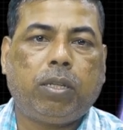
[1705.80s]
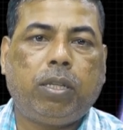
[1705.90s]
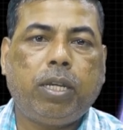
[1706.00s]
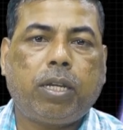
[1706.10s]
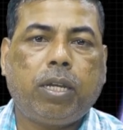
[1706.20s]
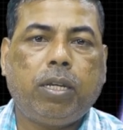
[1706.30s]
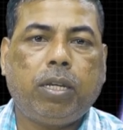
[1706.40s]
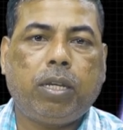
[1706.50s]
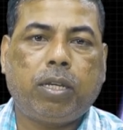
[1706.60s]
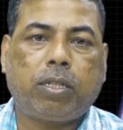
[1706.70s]
They can
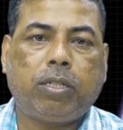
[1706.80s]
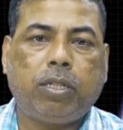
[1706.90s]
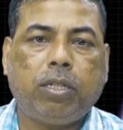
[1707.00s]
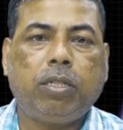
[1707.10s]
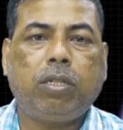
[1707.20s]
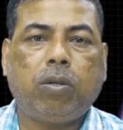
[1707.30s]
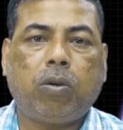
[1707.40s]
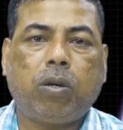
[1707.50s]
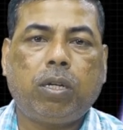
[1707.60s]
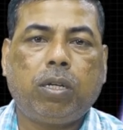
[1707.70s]
exchange
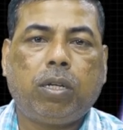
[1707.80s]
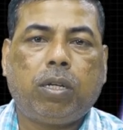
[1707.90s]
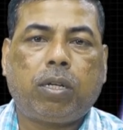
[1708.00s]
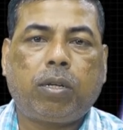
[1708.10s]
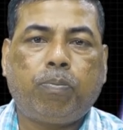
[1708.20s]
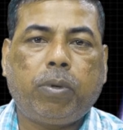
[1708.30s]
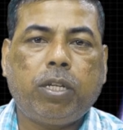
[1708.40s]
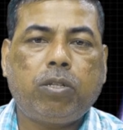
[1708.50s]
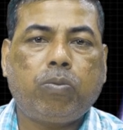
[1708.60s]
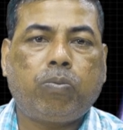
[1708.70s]
or
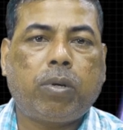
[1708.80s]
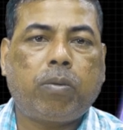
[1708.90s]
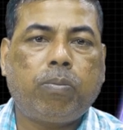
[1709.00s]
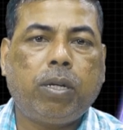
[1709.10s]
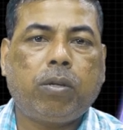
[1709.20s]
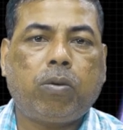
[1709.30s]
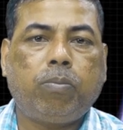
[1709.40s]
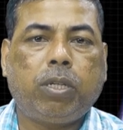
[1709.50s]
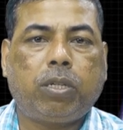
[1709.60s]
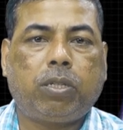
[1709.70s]
replace verbal
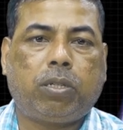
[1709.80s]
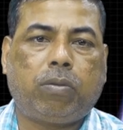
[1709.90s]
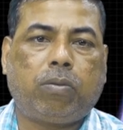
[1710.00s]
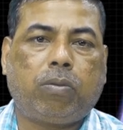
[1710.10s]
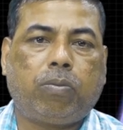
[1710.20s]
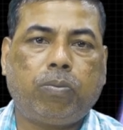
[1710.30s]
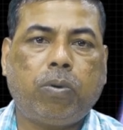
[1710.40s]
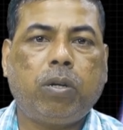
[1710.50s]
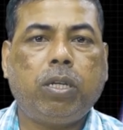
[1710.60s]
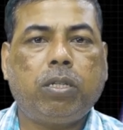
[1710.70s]
communication.
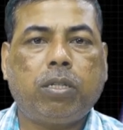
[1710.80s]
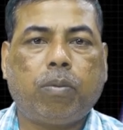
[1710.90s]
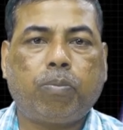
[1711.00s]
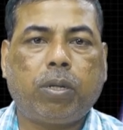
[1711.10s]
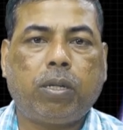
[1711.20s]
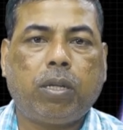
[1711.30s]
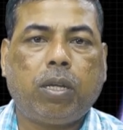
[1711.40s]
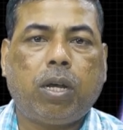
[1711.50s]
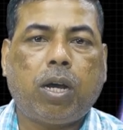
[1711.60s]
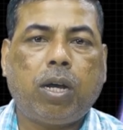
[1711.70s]
For example,
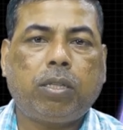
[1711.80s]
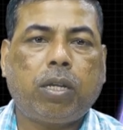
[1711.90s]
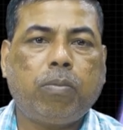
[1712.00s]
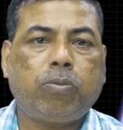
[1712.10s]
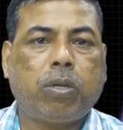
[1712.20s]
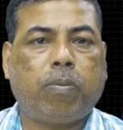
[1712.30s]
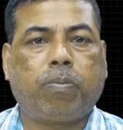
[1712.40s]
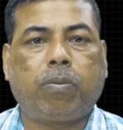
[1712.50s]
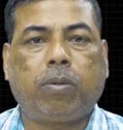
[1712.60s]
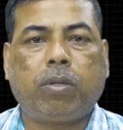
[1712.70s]
a thumbs
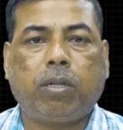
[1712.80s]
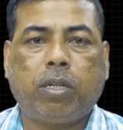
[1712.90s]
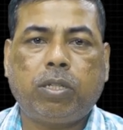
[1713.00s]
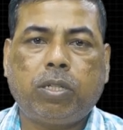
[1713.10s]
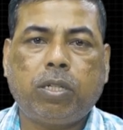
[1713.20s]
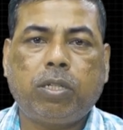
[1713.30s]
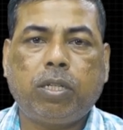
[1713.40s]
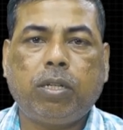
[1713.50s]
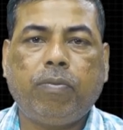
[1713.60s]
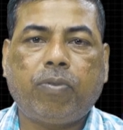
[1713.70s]
up gesture
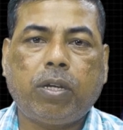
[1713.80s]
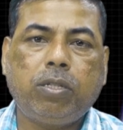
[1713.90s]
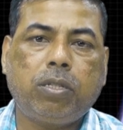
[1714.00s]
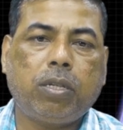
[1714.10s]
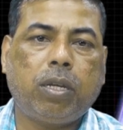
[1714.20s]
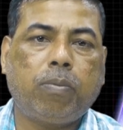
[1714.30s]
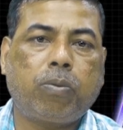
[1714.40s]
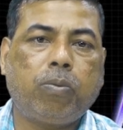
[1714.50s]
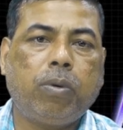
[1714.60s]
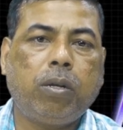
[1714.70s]
signifies
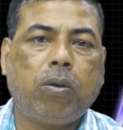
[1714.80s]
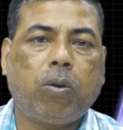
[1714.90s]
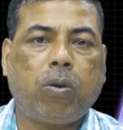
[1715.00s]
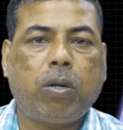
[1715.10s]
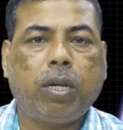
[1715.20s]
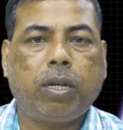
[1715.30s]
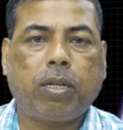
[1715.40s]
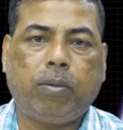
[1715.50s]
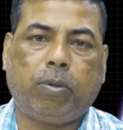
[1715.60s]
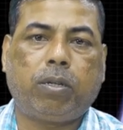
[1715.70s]
approval or
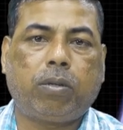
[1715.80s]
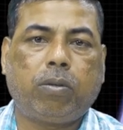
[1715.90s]
agreement,